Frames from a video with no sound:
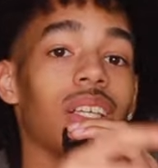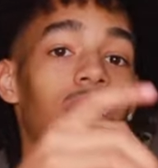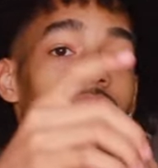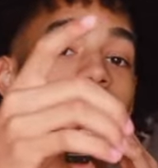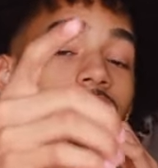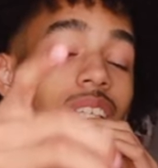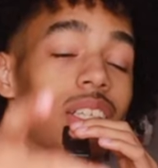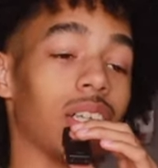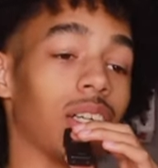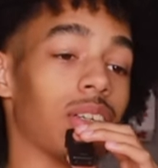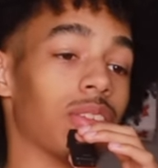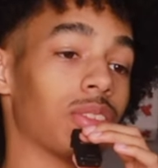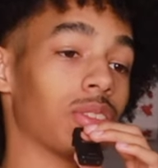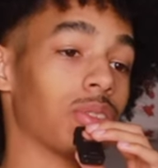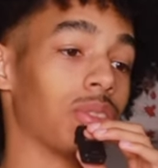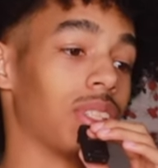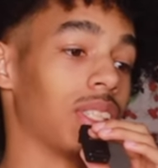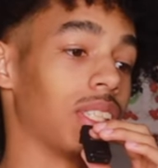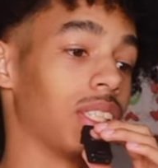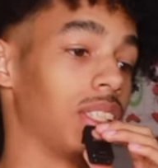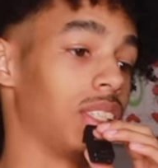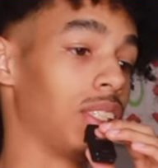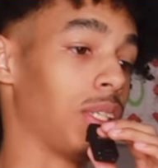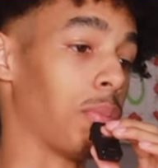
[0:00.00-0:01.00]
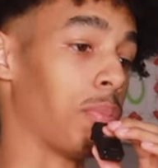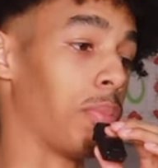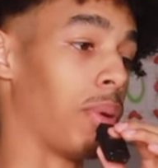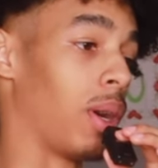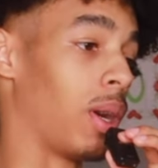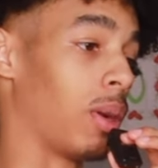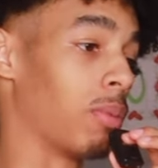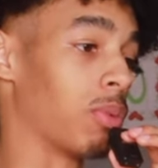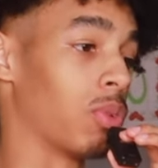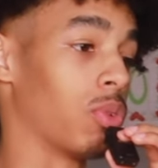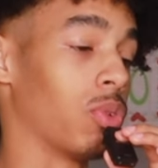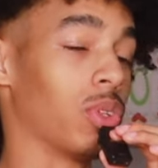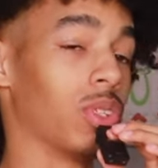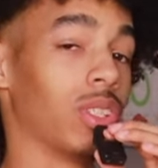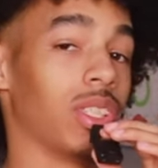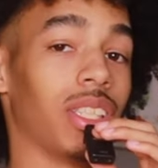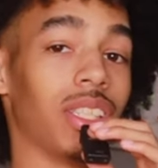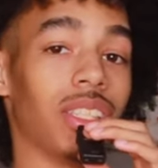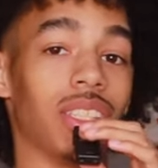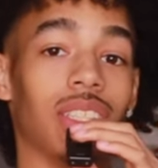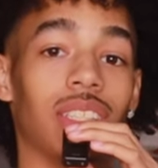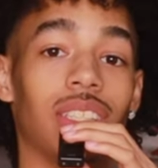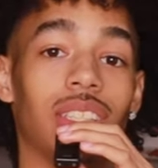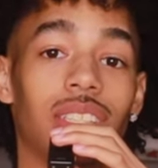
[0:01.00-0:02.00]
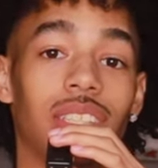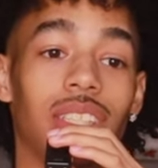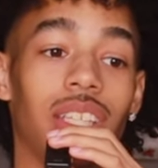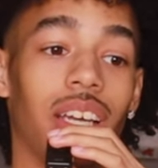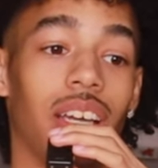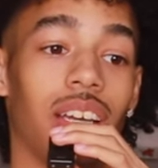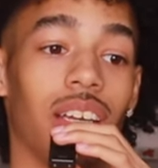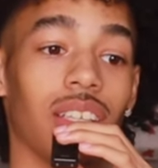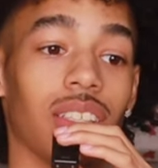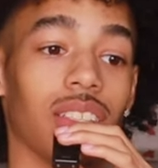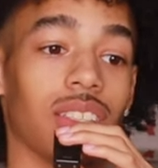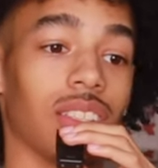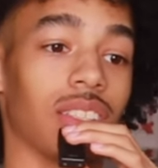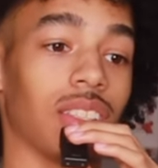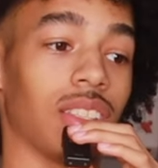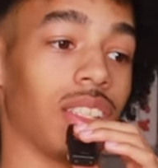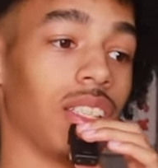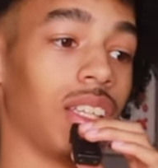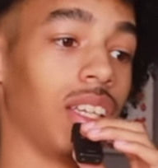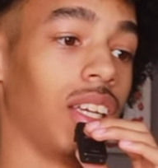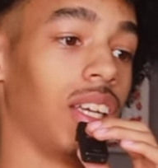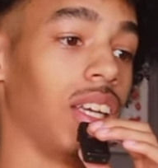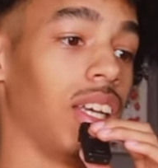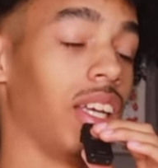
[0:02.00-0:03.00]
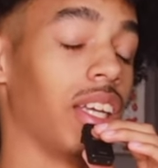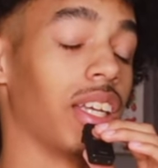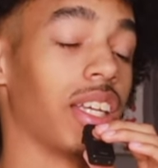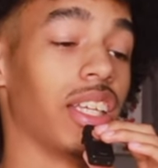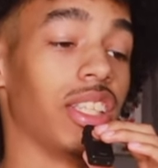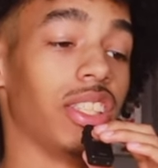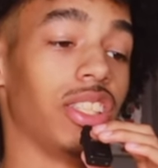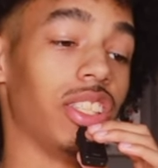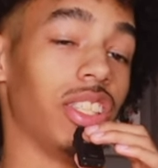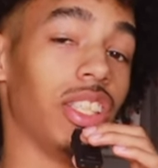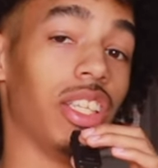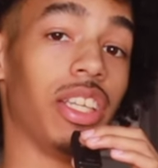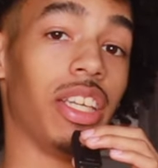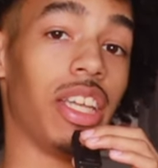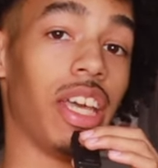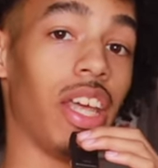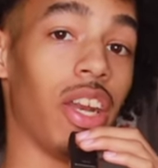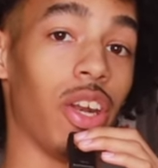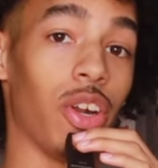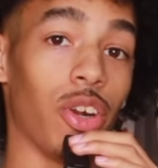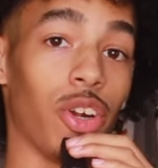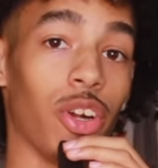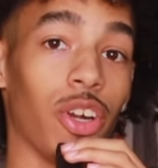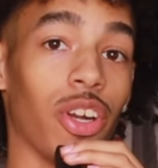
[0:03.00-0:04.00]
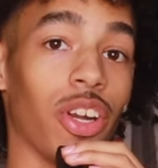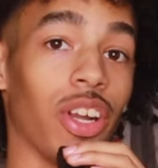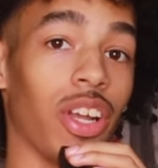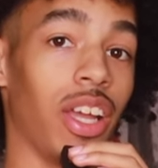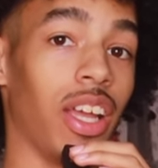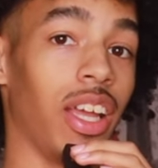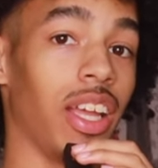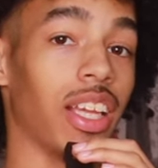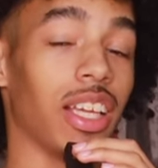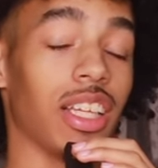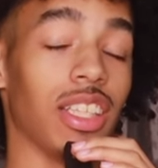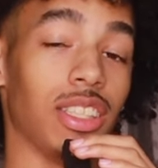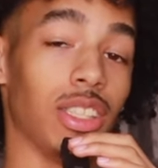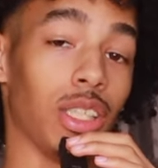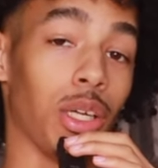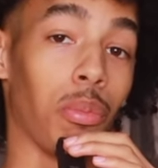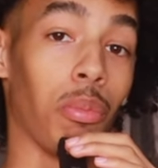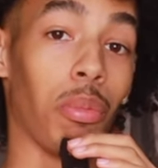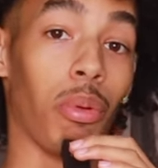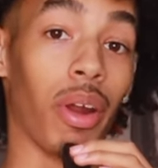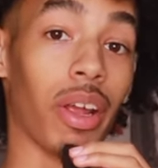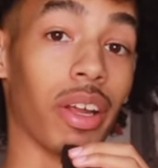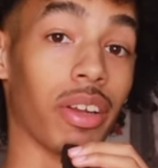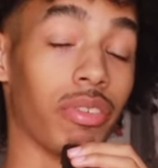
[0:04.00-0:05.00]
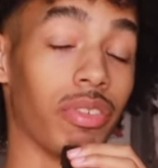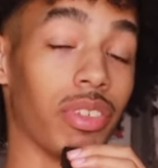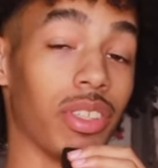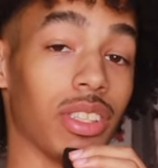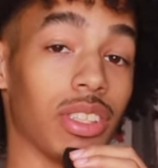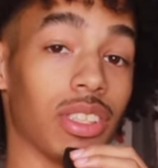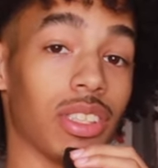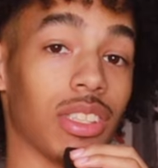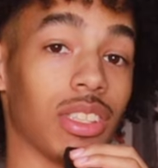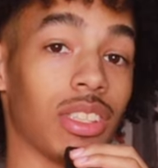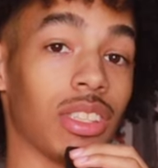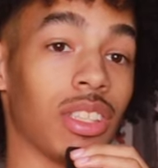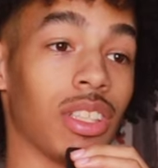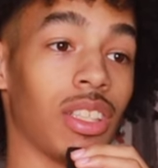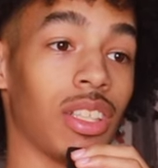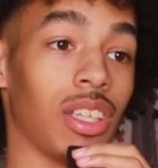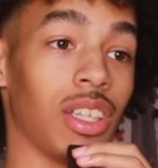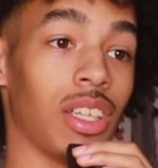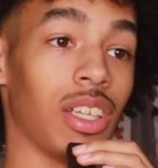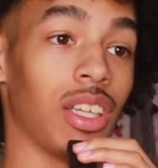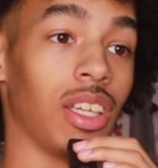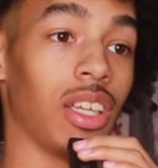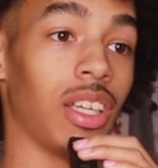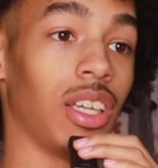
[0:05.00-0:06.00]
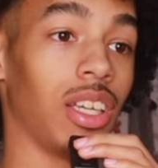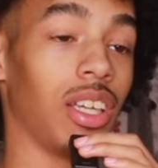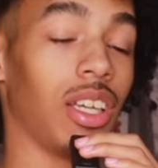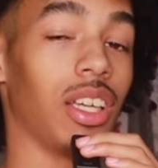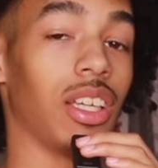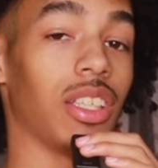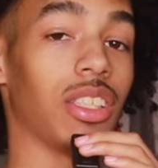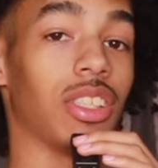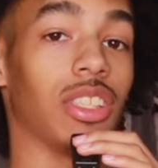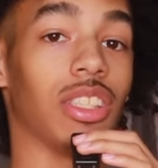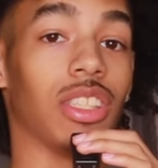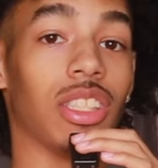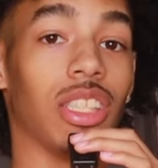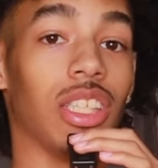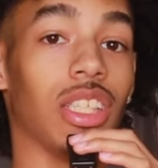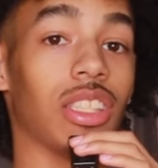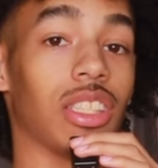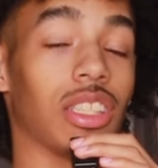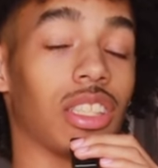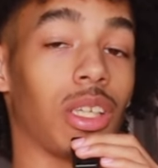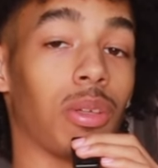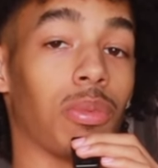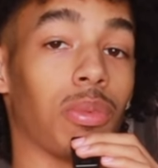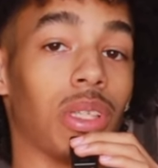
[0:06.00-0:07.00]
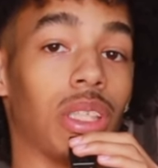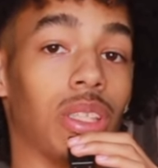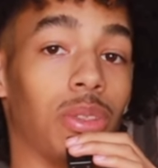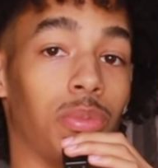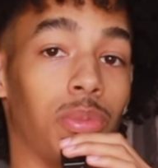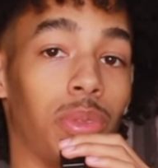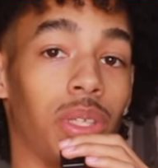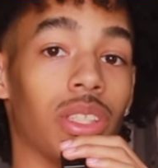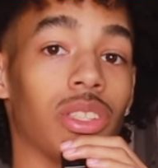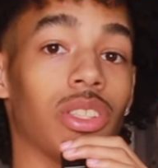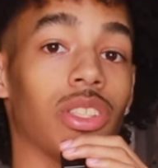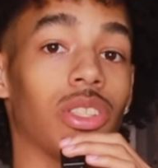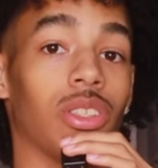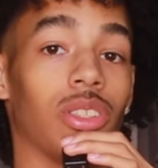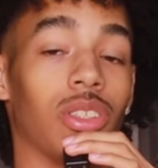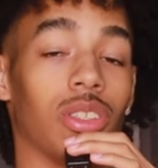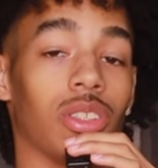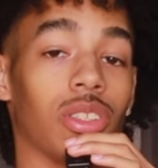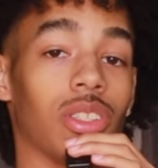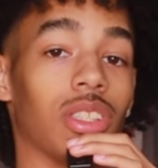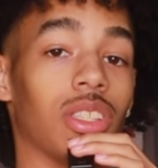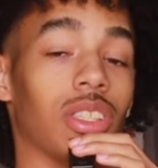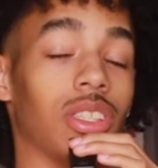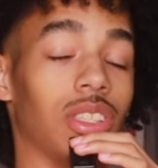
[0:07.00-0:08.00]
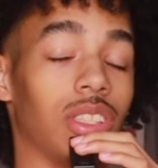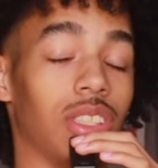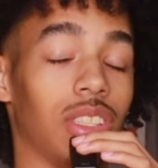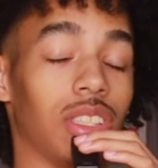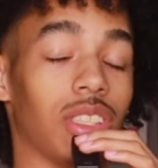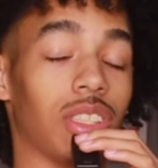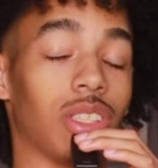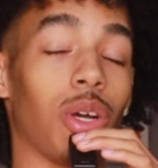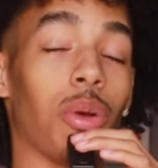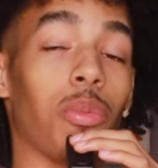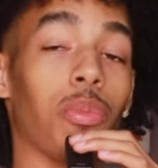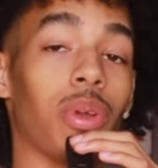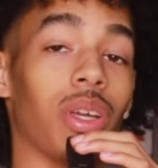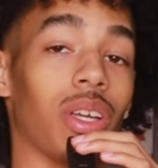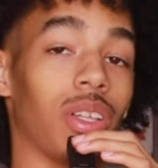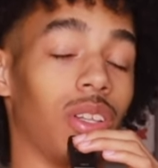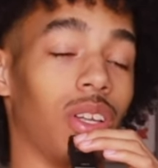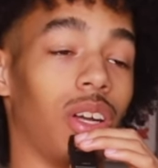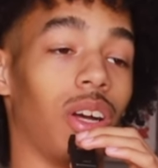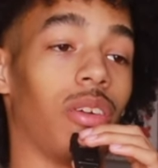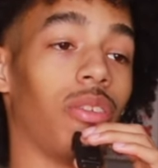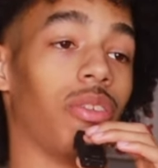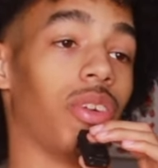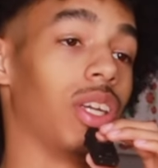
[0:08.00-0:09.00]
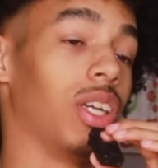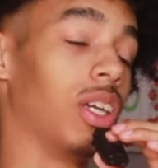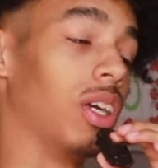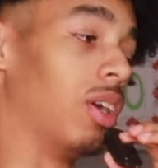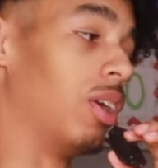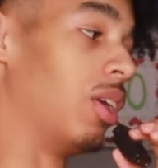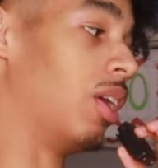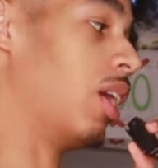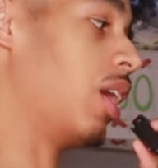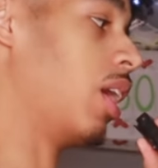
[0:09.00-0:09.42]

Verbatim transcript: Get comfortable, get your popcorn, your snacks, get your dinner, get your breakfast. Just get something to munch on because it's gonna be a long video.